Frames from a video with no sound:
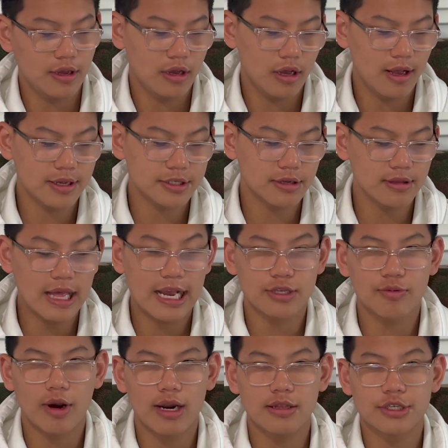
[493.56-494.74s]
Also lacks
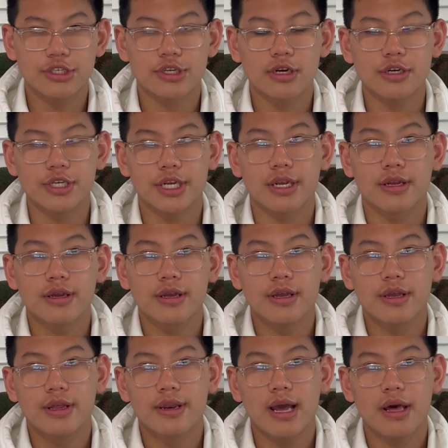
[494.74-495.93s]
wireless charging.
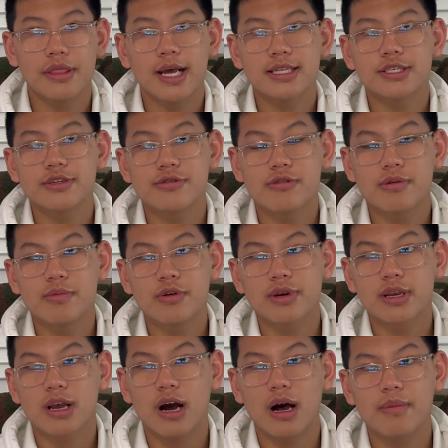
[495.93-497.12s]
Now, that's normal and
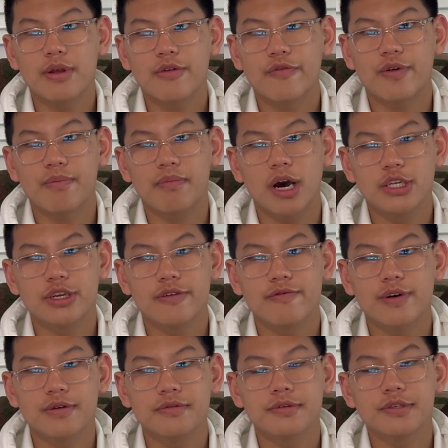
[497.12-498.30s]
common for budget
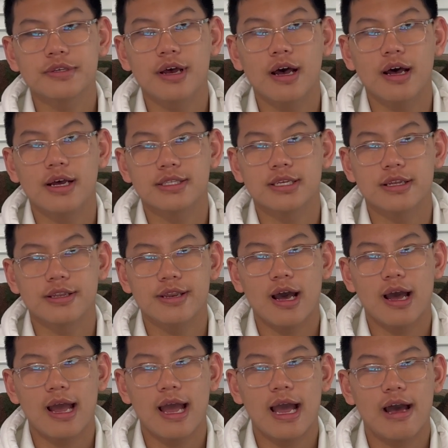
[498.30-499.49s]
phones to
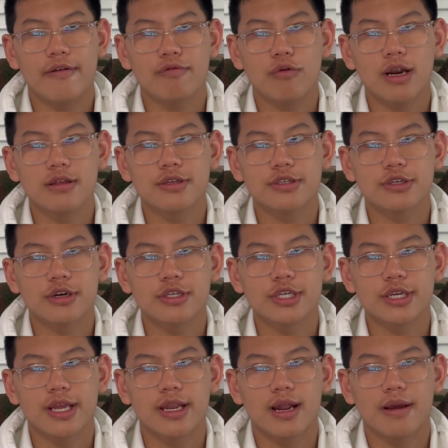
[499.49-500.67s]
not have wireless
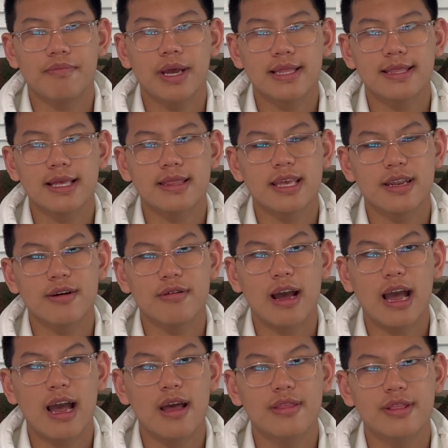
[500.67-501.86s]
charging, and I bet that
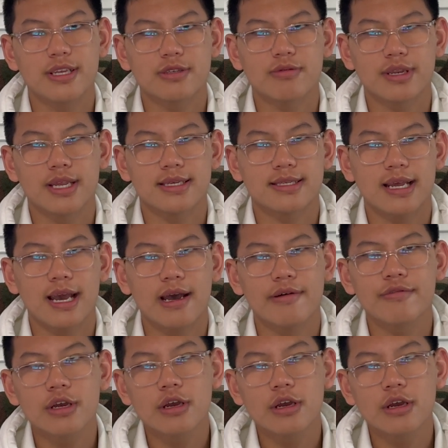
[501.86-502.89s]
this one doesn't have